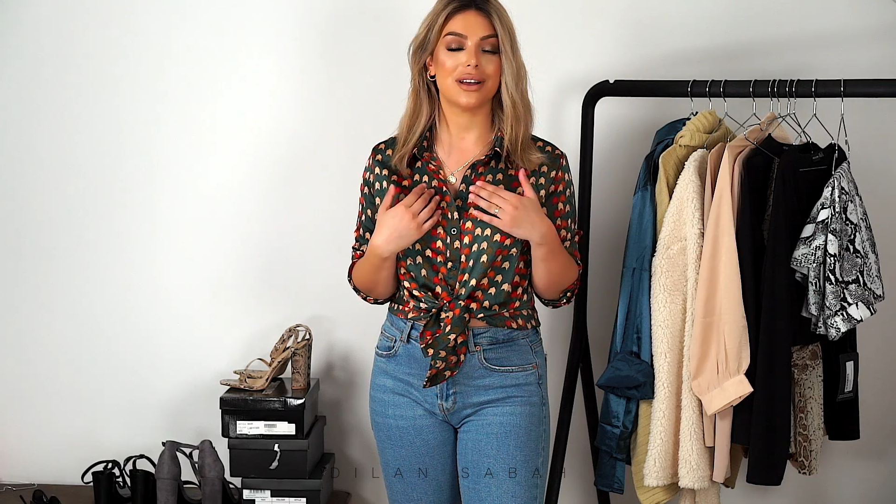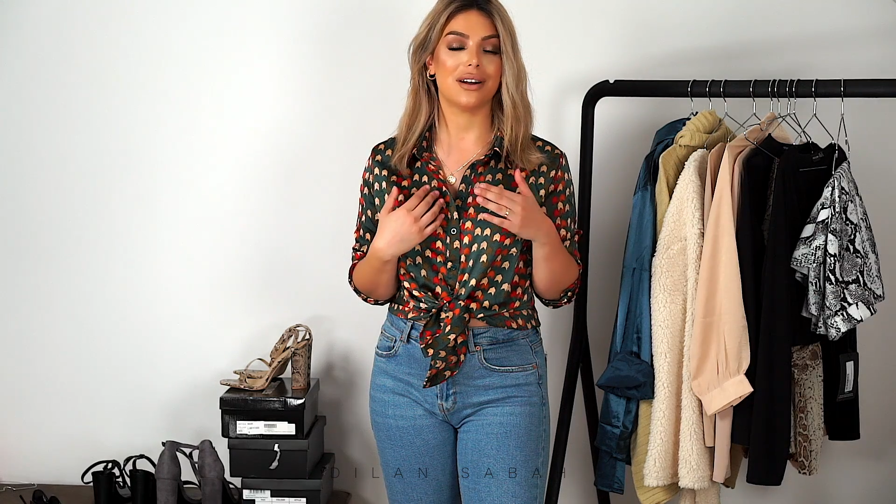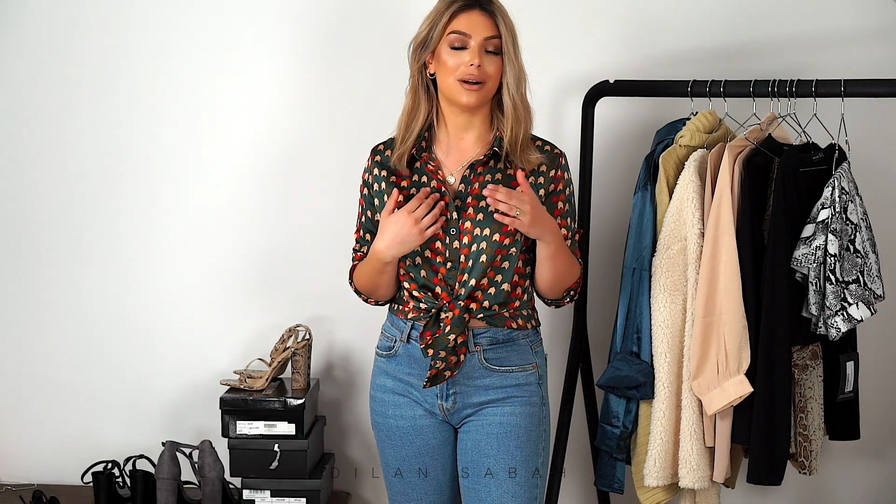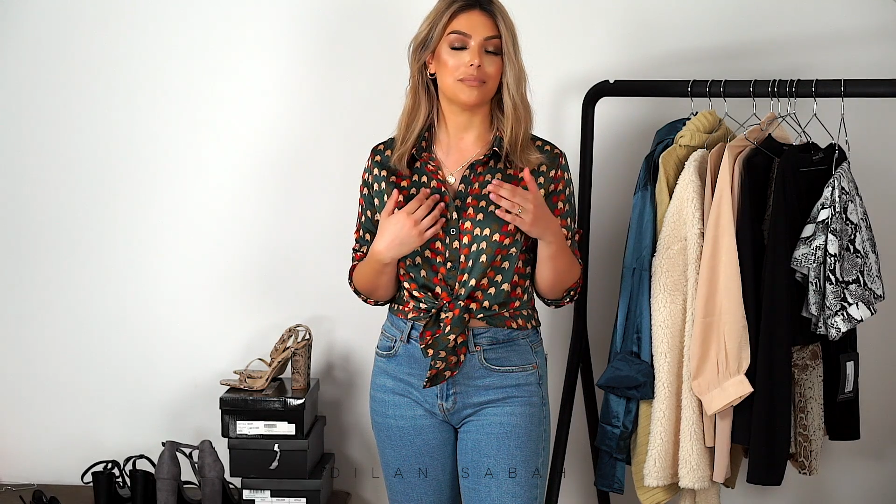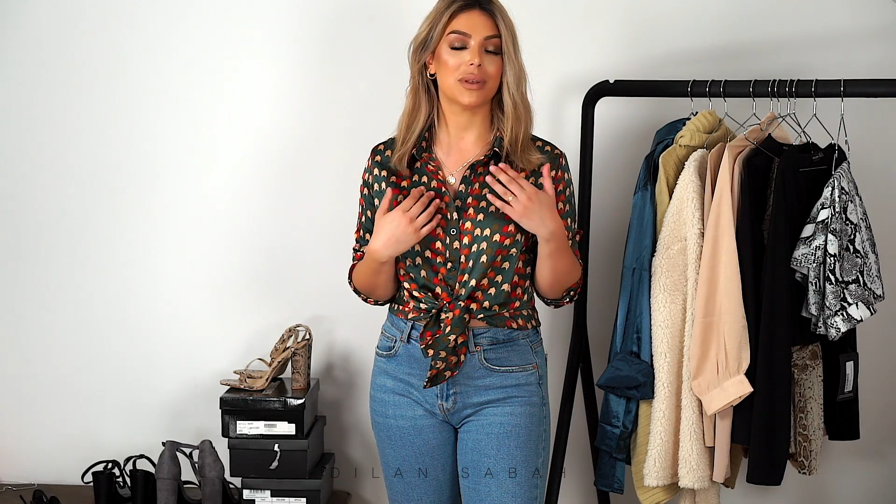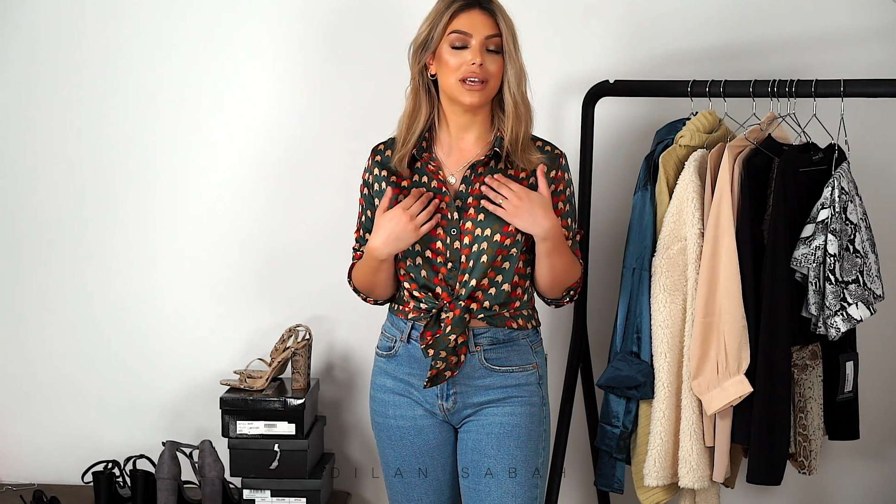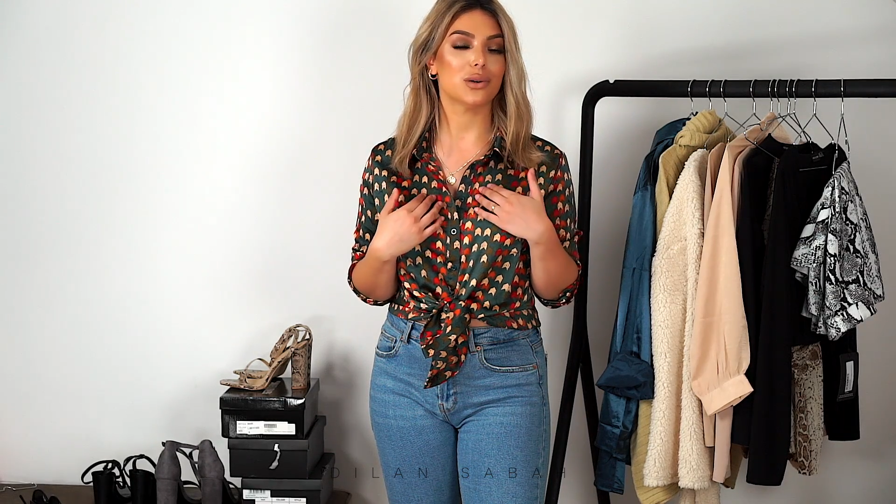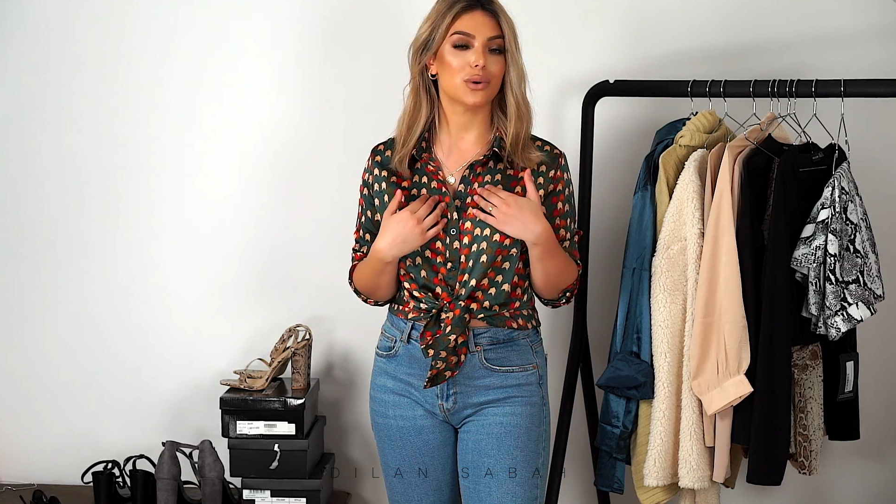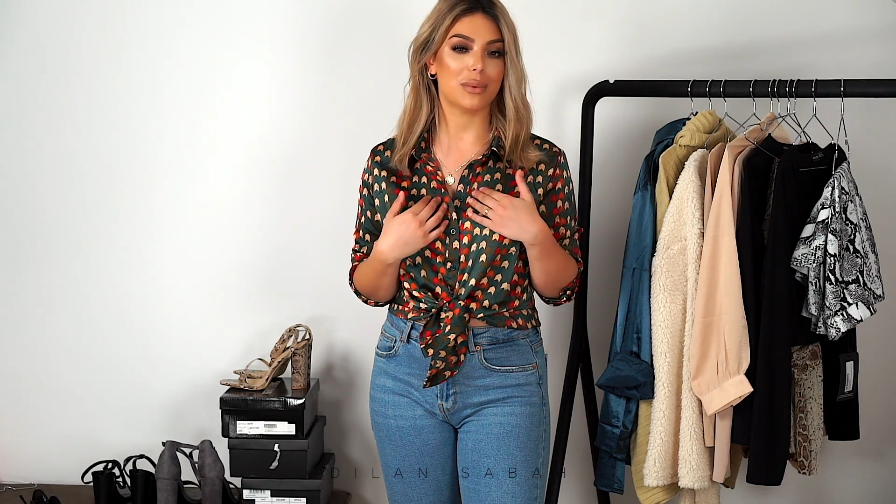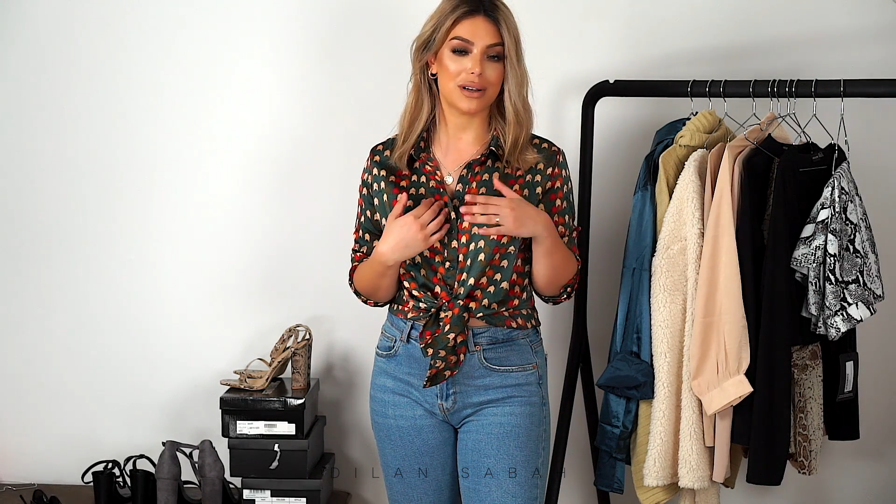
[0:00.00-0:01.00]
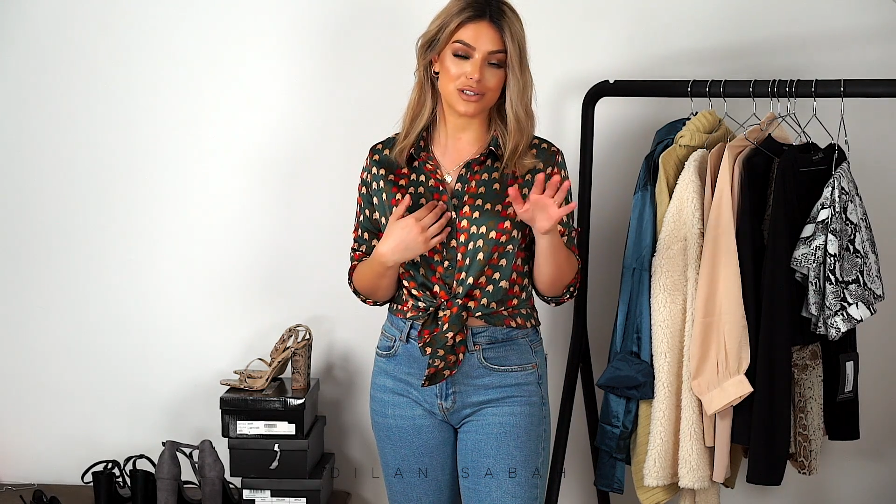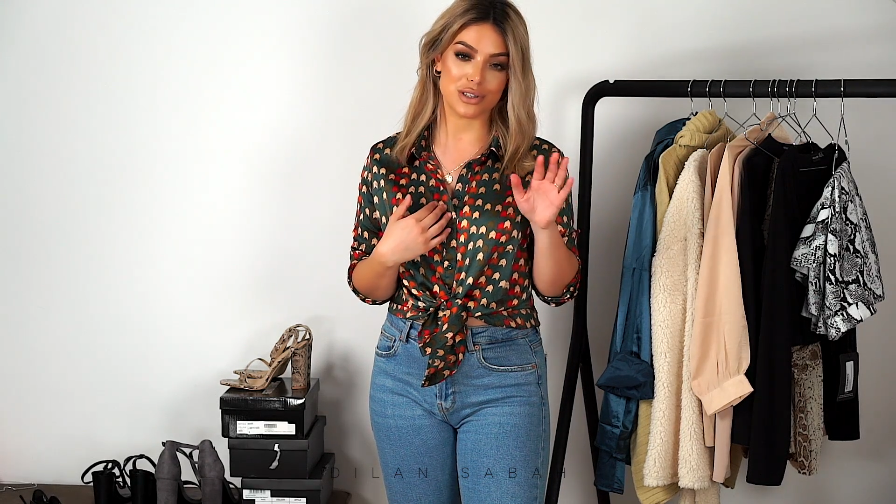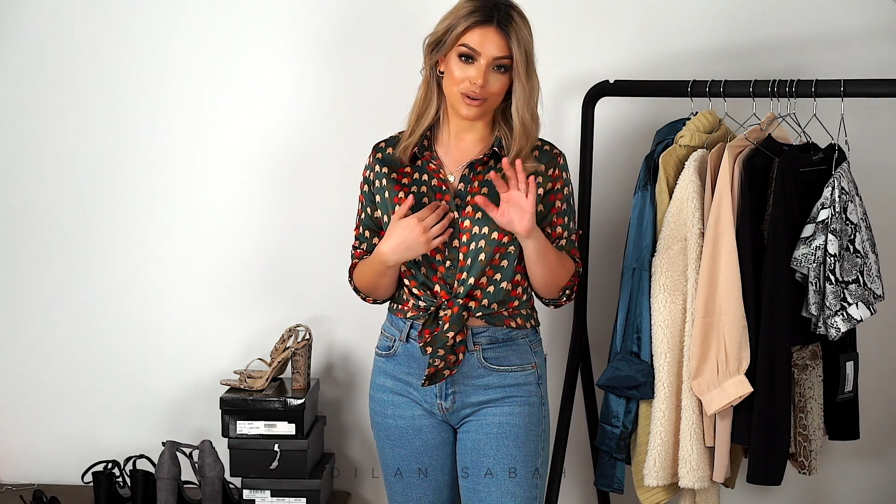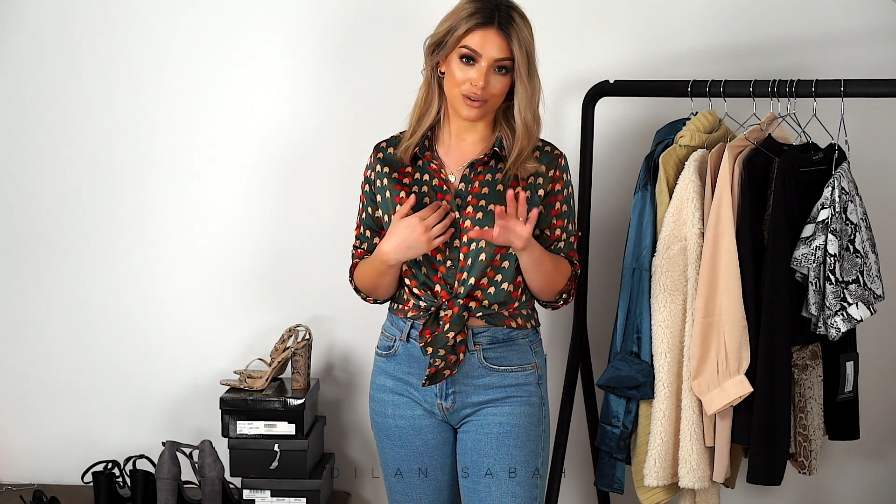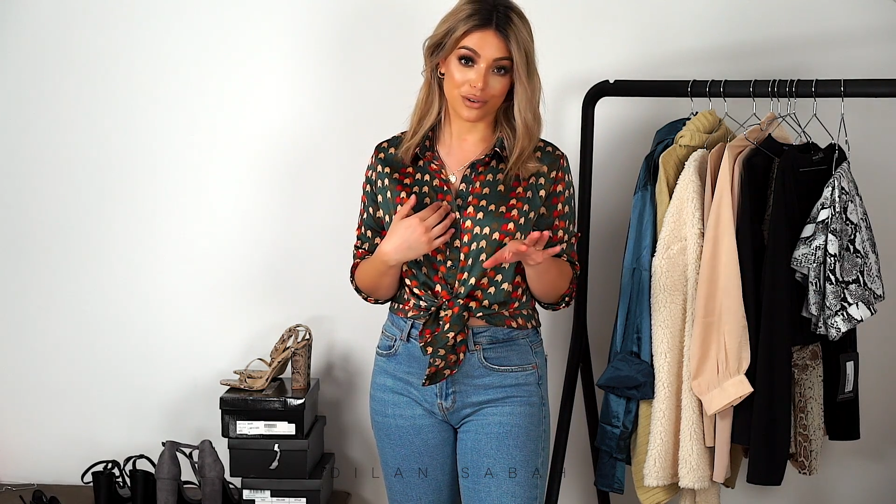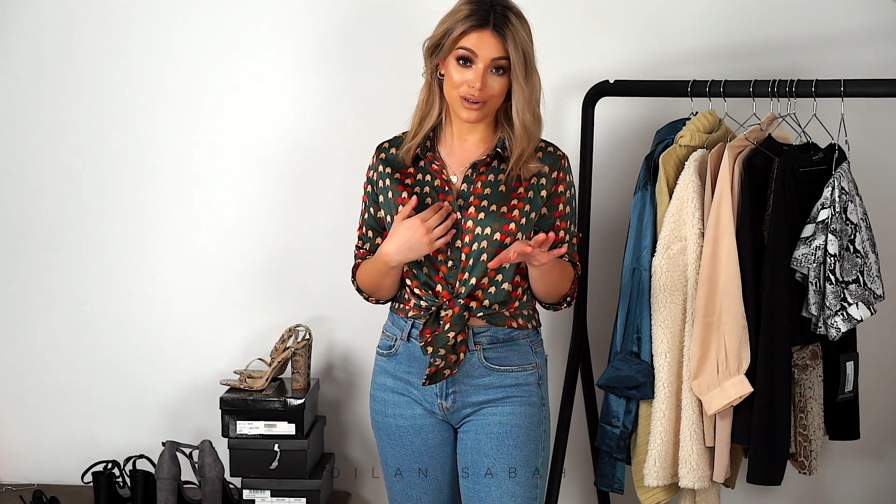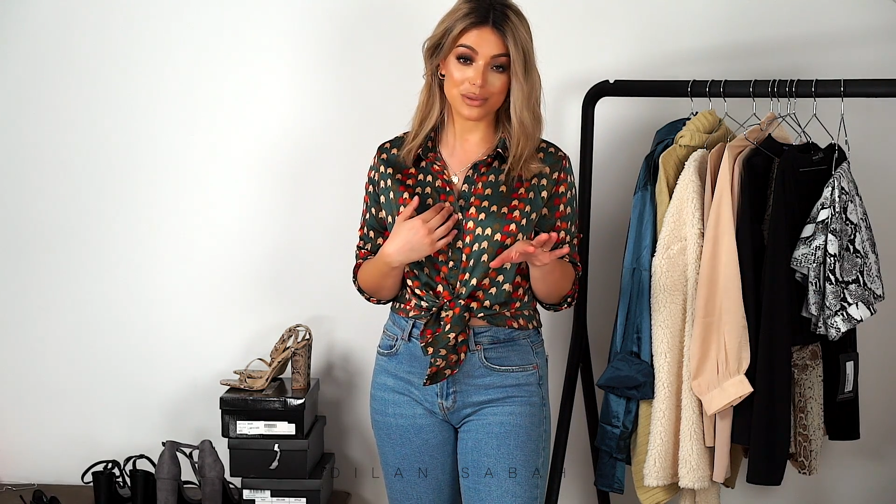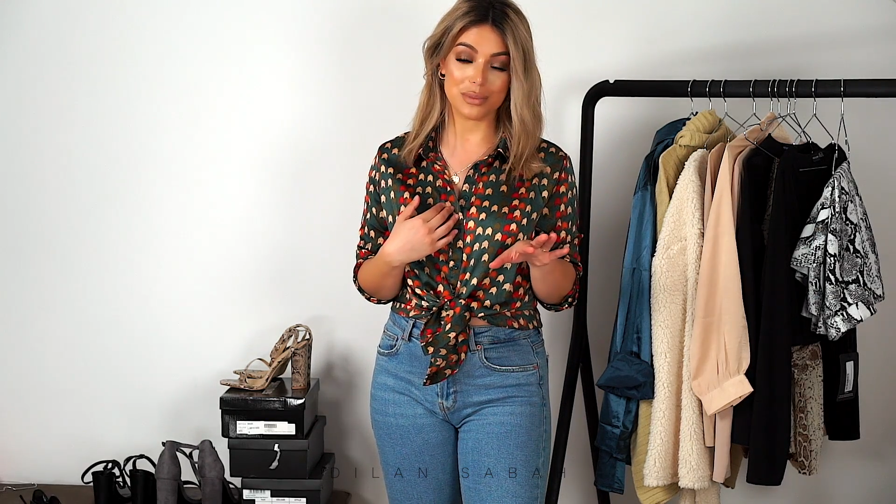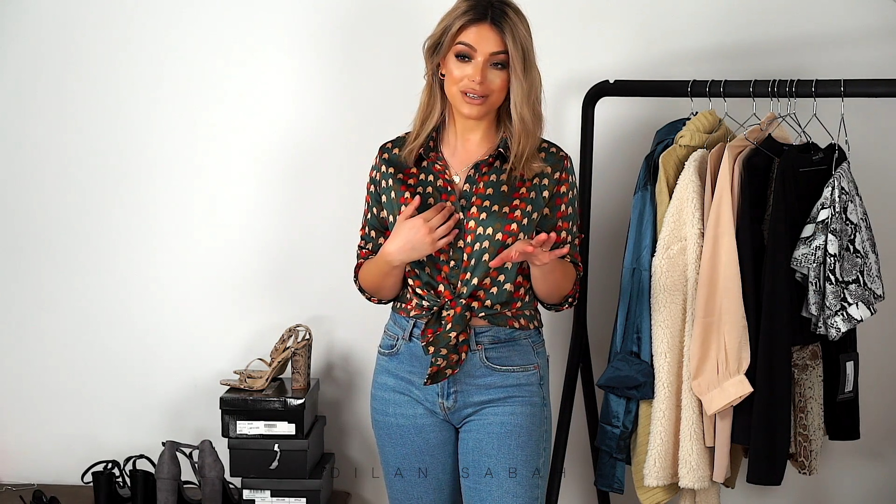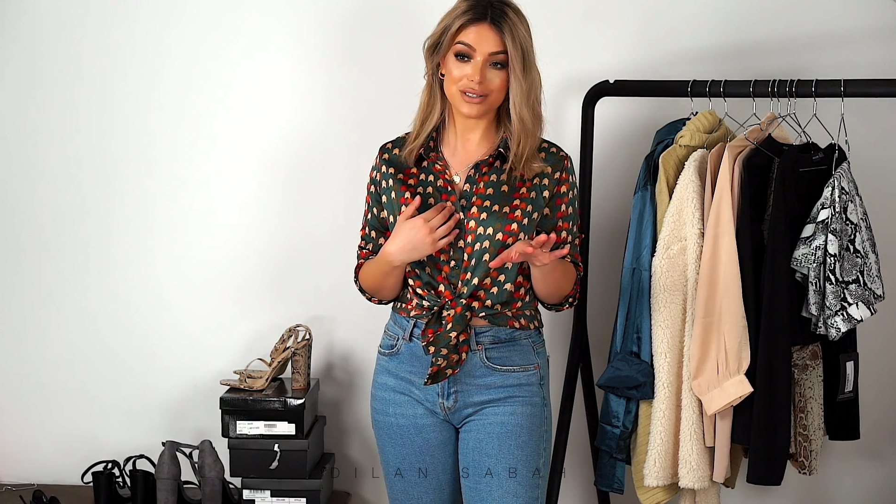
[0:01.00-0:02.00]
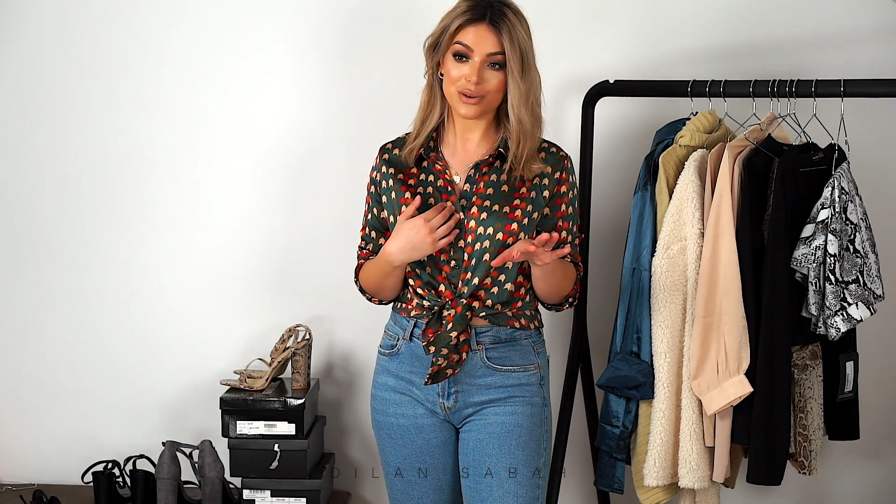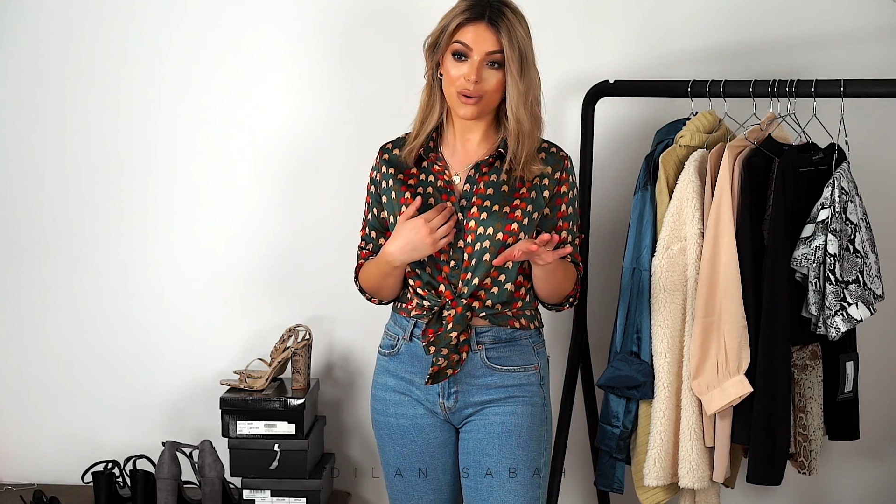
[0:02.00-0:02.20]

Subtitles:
either reminds you of Christmas